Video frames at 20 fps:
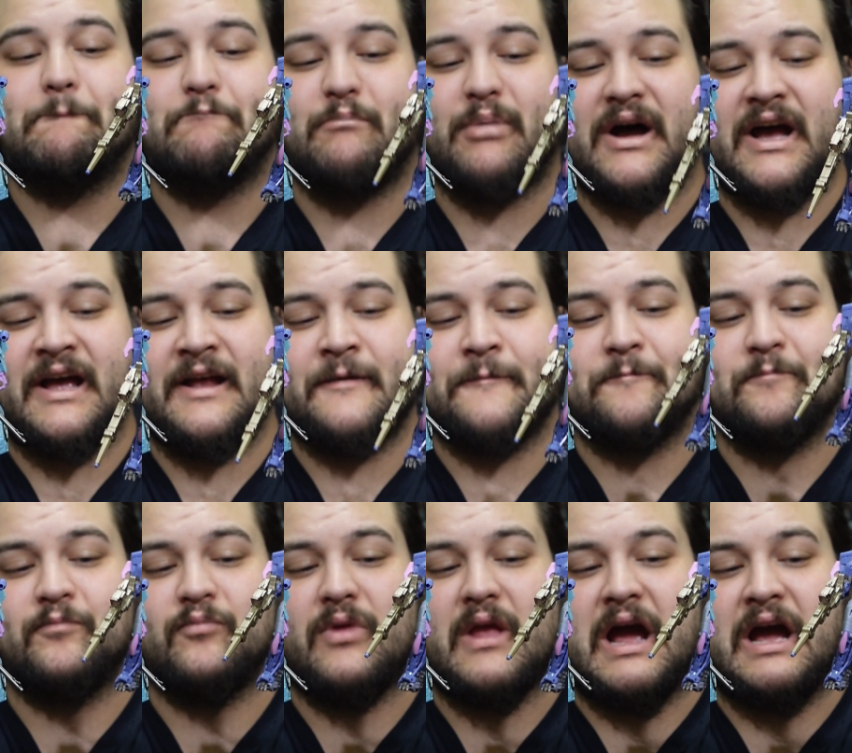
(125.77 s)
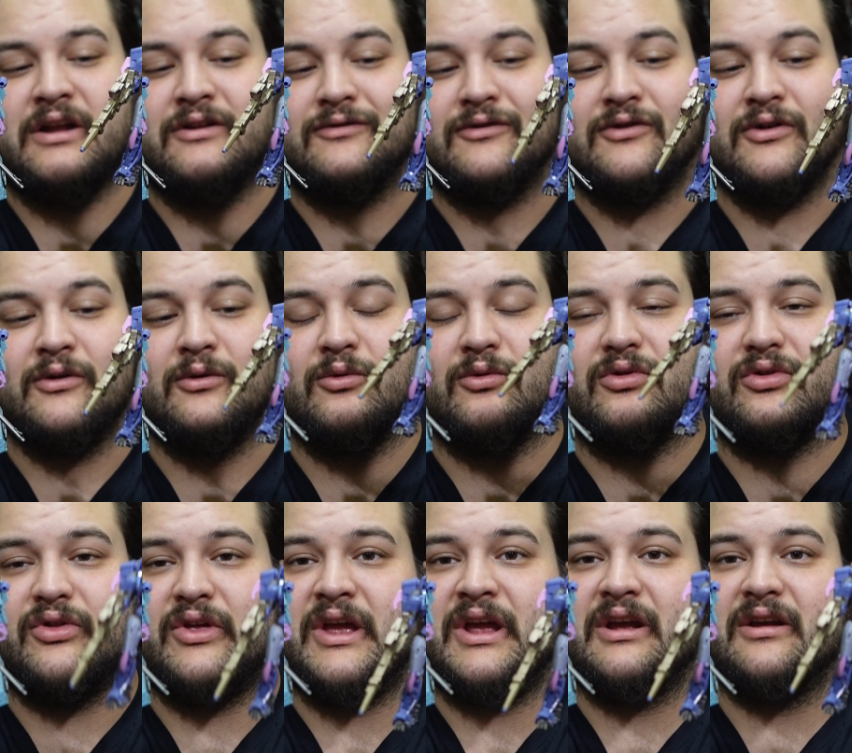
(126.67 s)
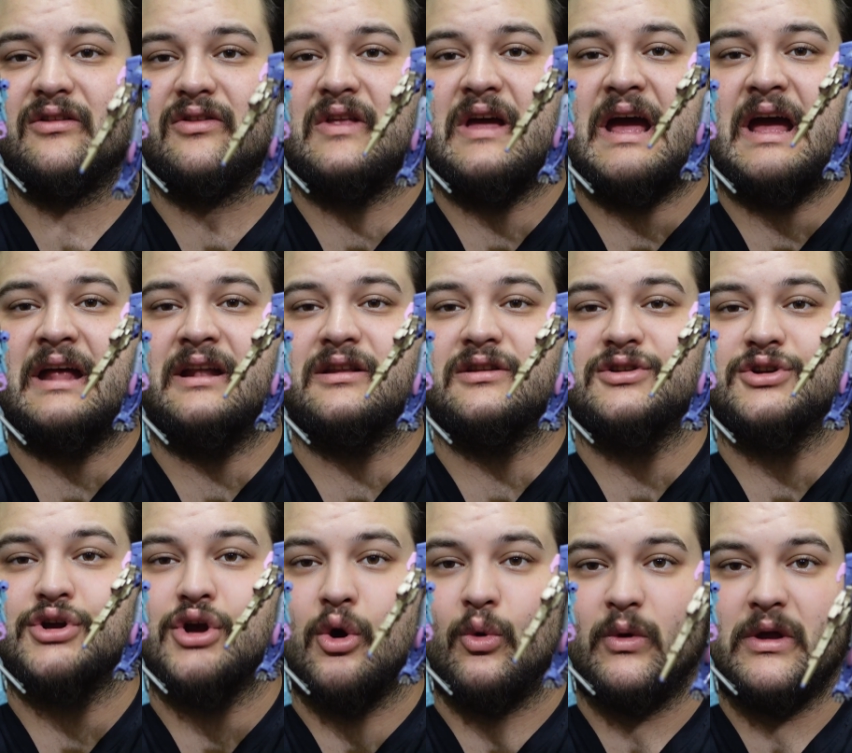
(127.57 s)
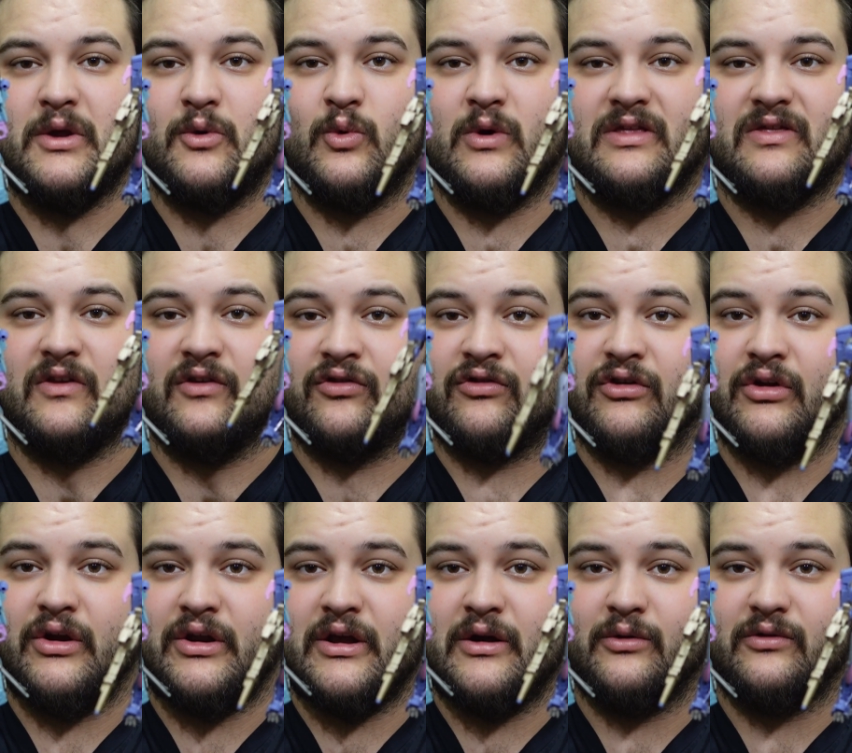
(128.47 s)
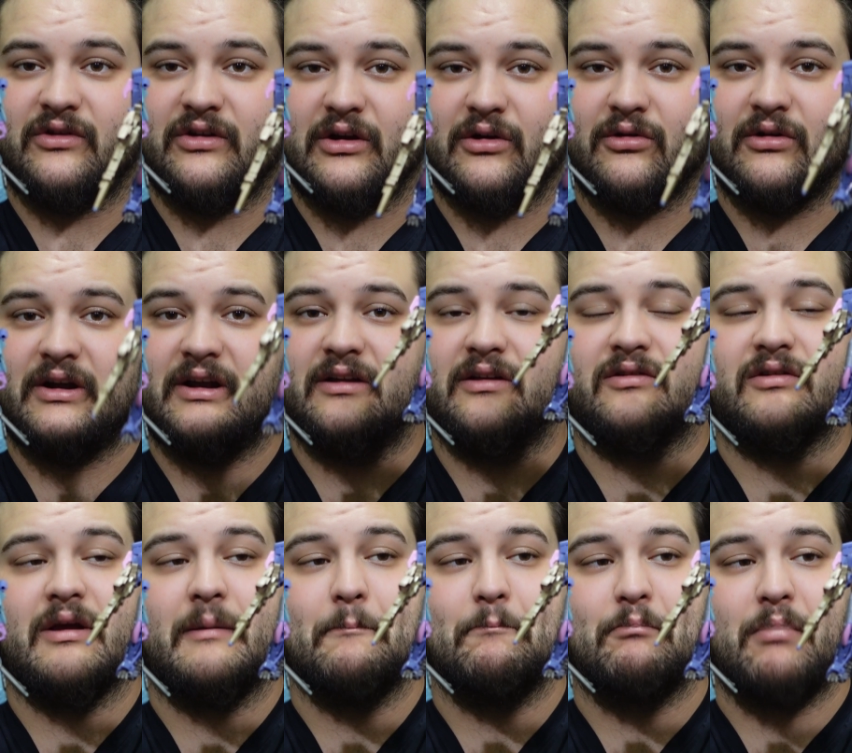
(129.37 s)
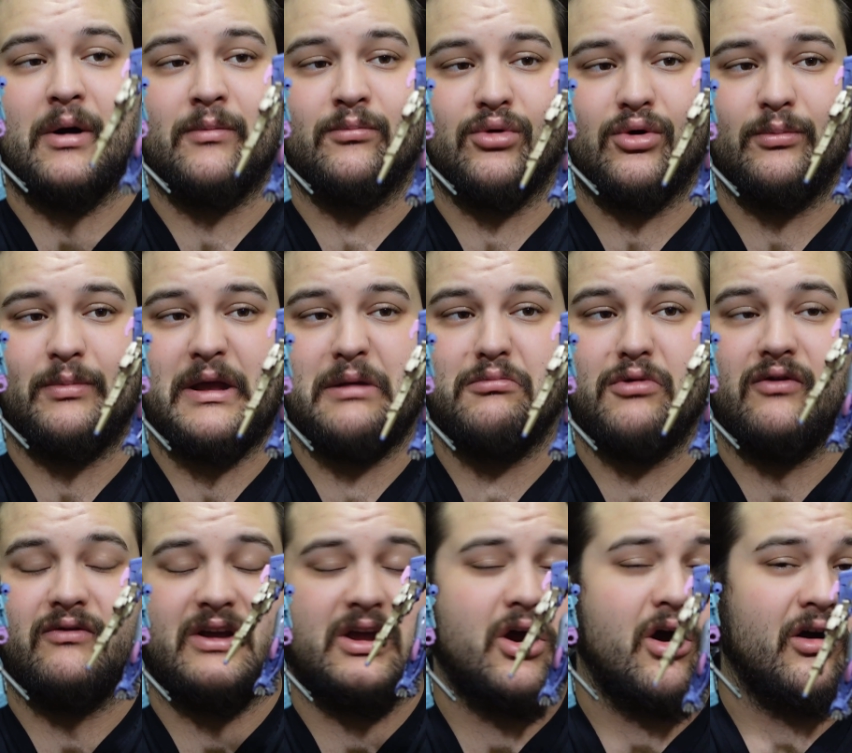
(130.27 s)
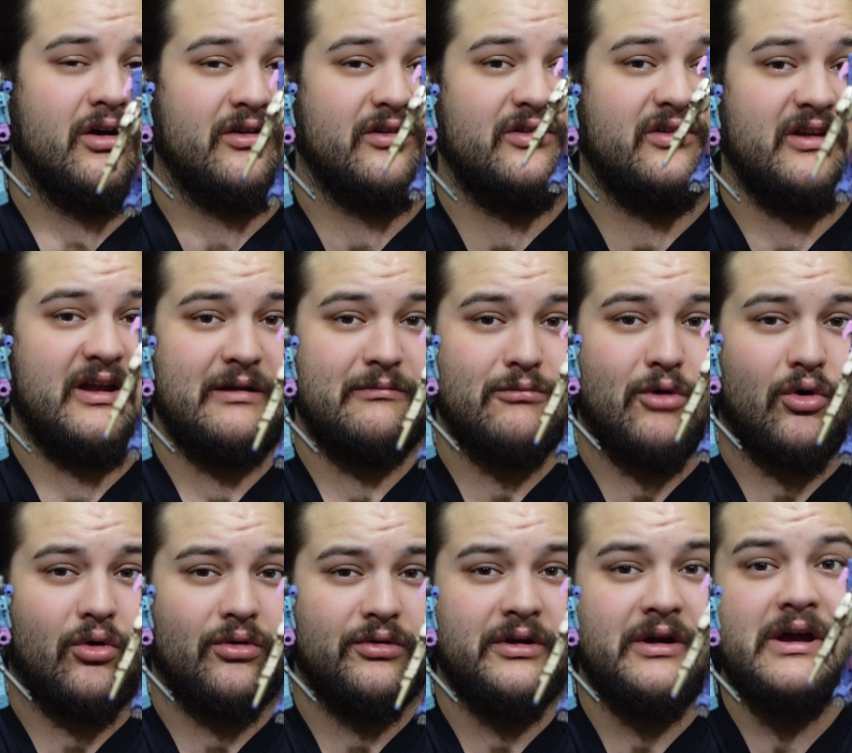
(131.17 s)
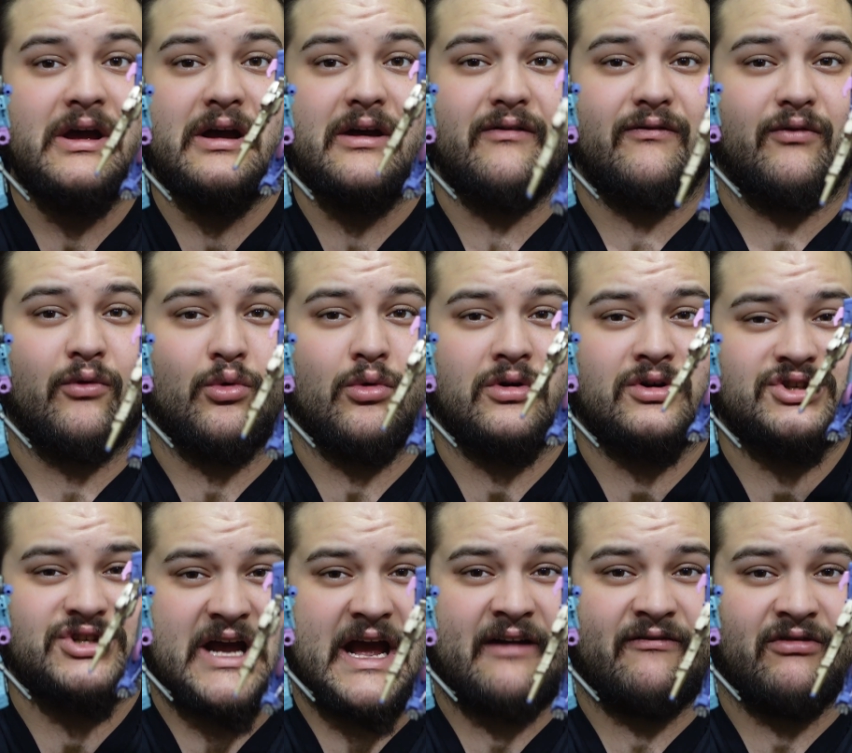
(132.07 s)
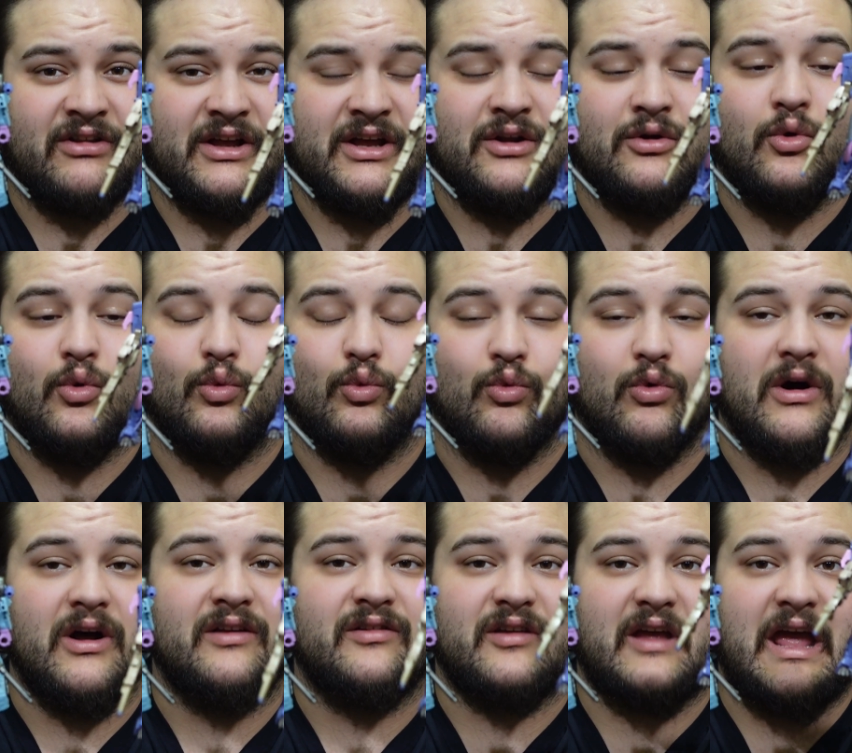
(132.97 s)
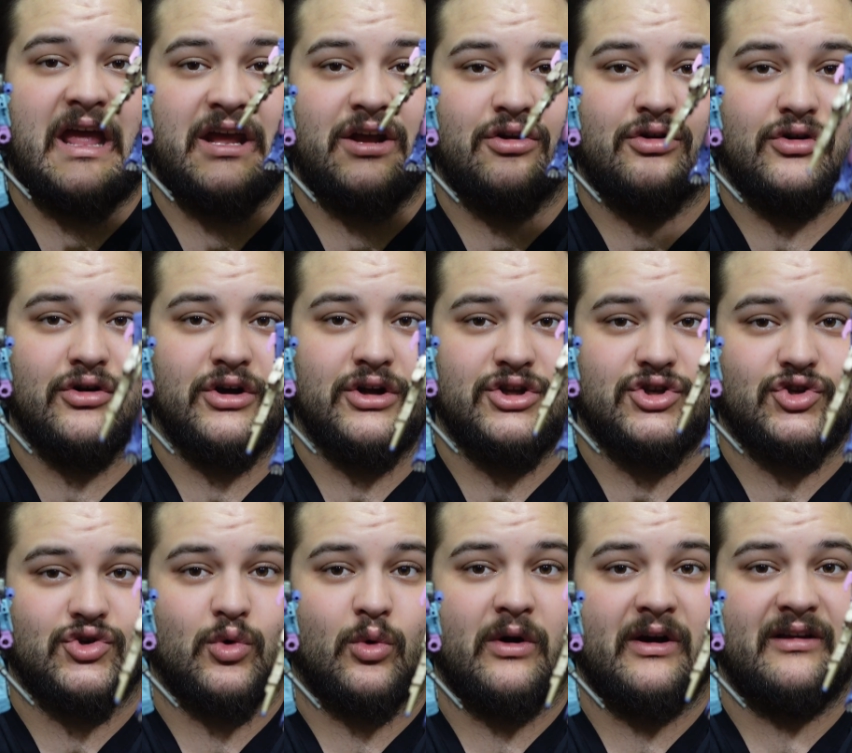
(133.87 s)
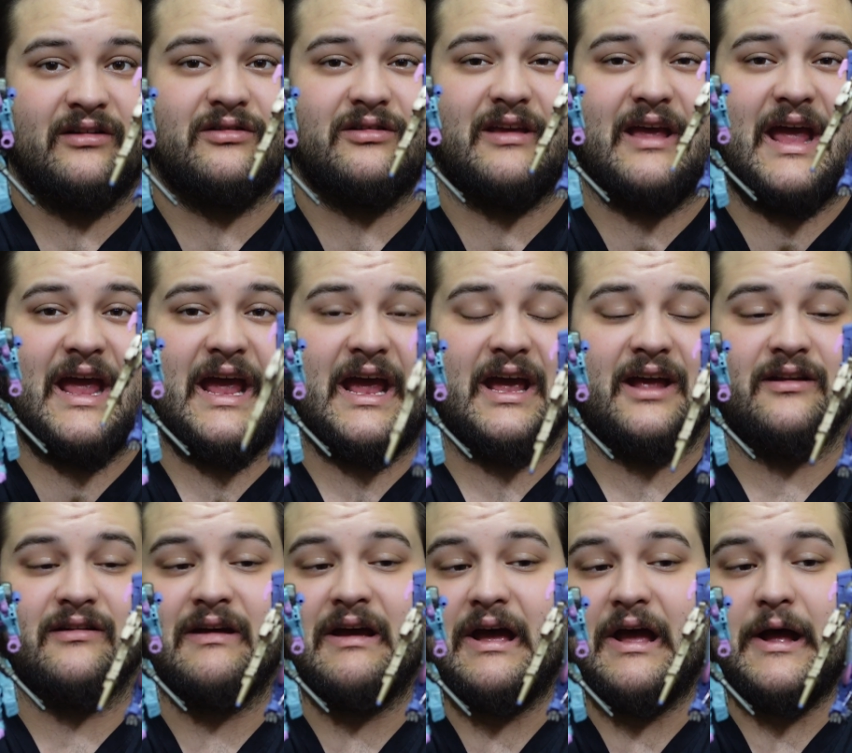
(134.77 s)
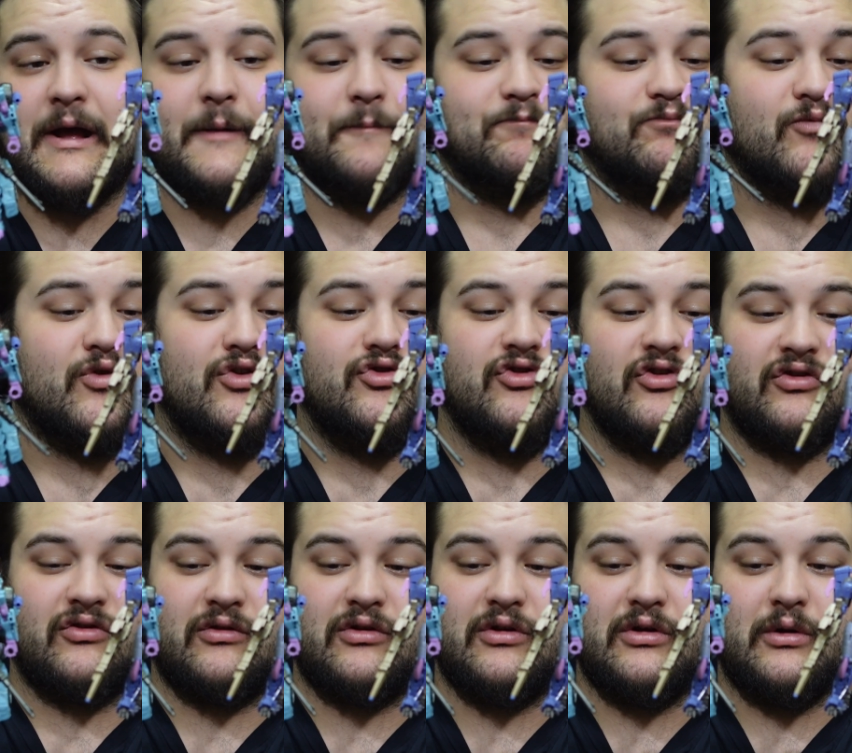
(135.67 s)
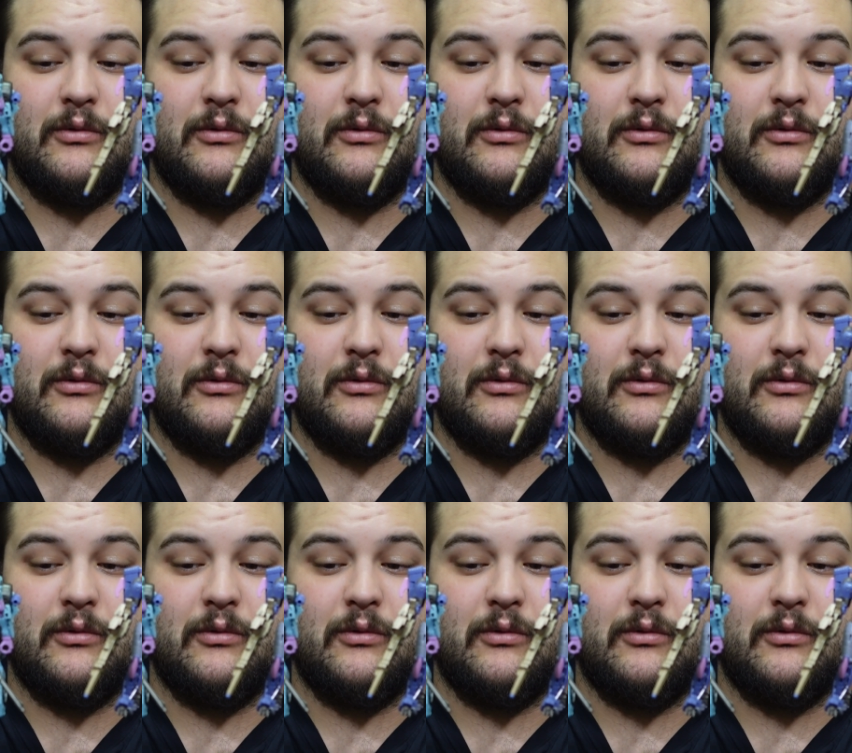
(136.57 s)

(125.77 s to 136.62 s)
but I do think that going with the Studio Series Bumblebee movie RC mold for Javelin was a good choice, and just